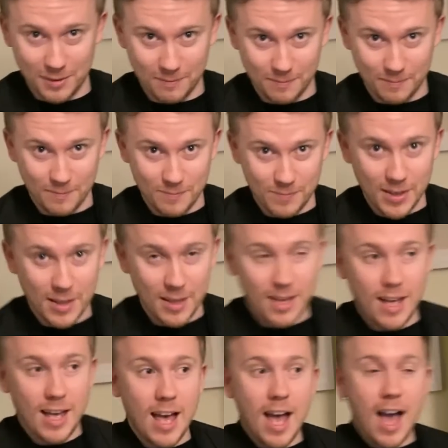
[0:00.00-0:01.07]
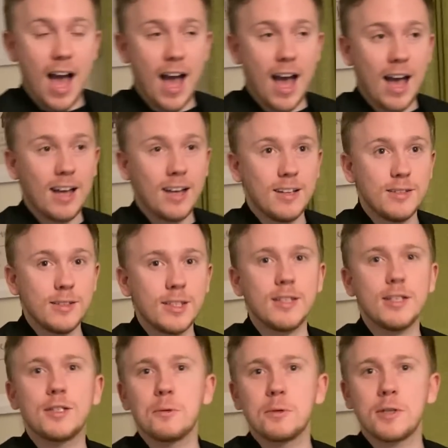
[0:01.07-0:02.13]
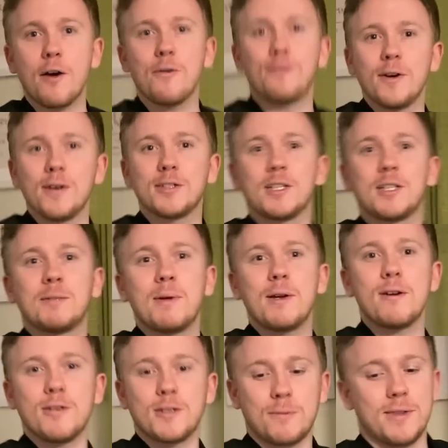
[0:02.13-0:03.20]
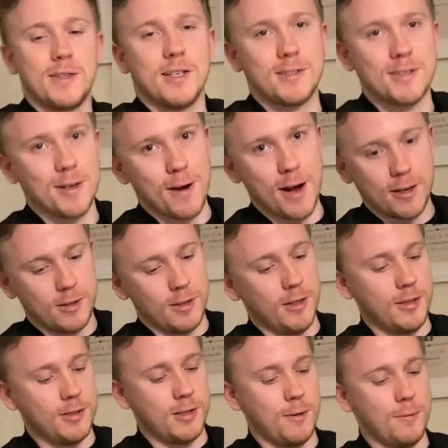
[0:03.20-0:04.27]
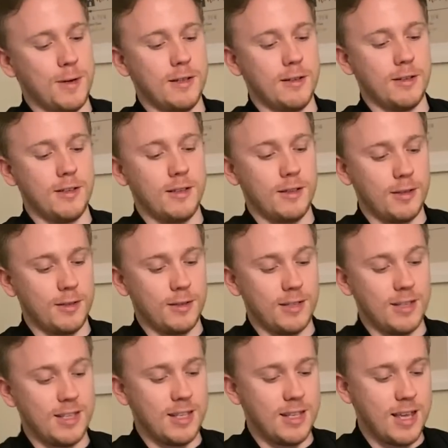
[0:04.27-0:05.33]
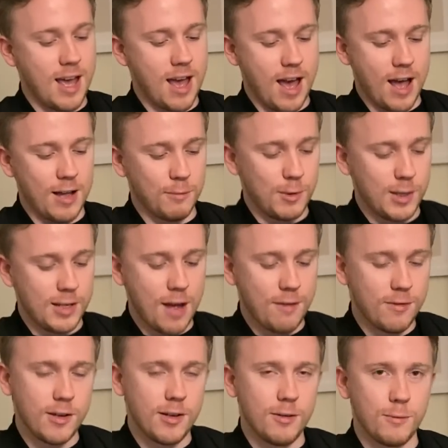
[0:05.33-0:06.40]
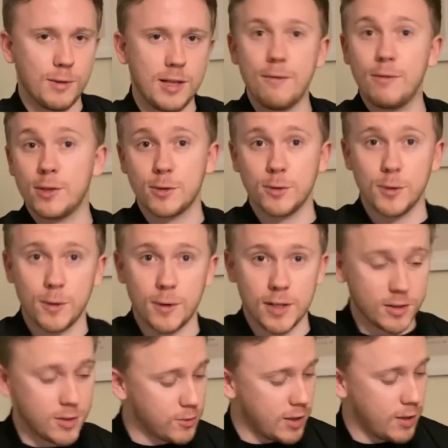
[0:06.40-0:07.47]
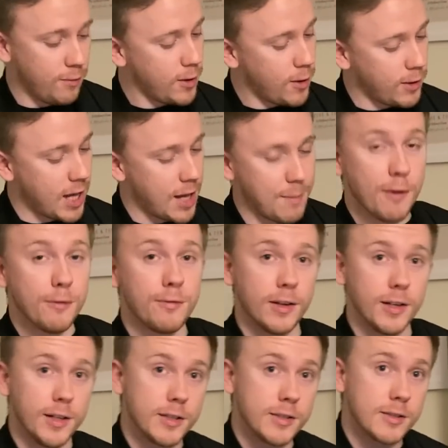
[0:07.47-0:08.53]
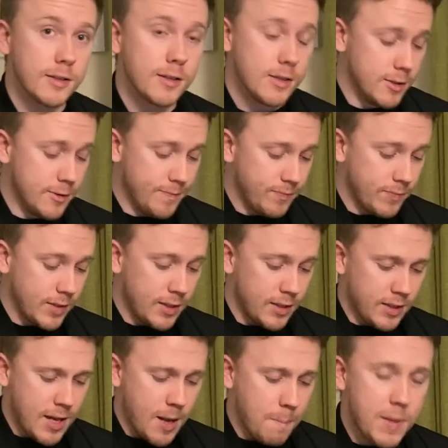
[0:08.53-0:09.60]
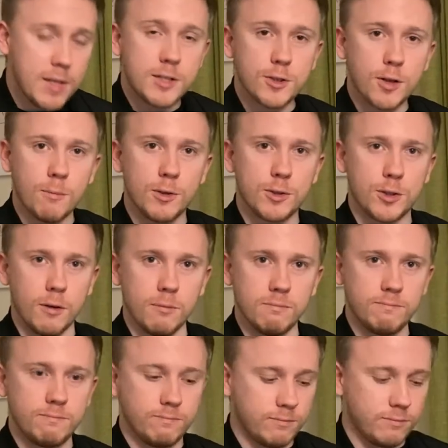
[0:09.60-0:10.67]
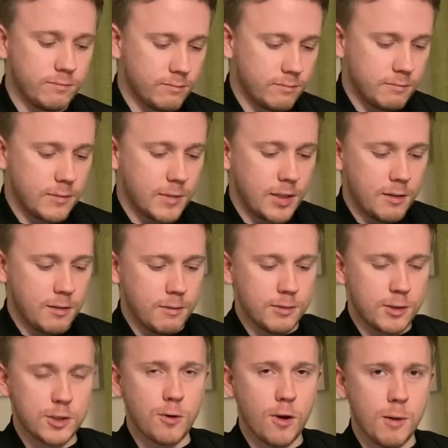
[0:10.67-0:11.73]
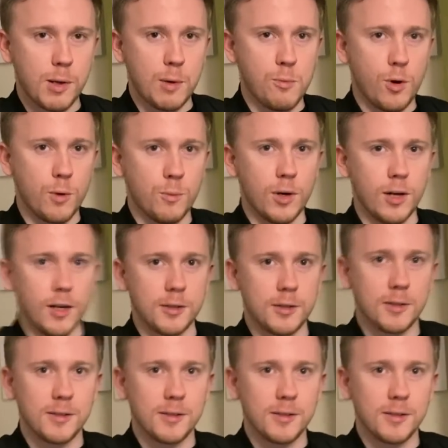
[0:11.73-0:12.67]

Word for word: Yeah, we did. And this was our first experience with this director. So Ari Aster, his name is. Yeah, and we never saw Hereditary, even though it came out first. Midsommar, Tom. Describe it in one word.